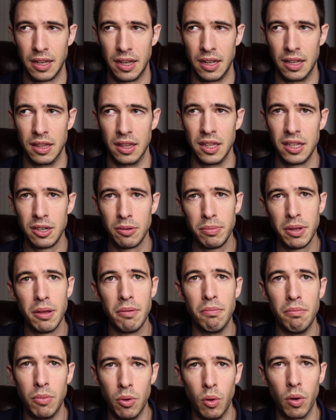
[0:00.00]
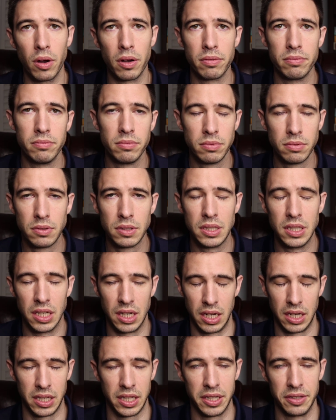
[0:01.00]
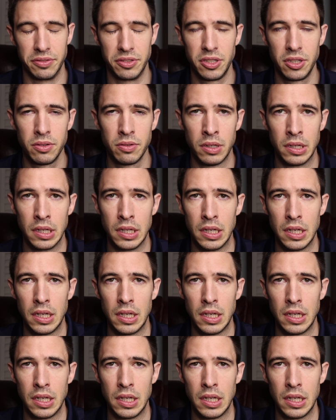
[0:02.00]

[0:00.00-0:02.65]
a little bit more that it gives you.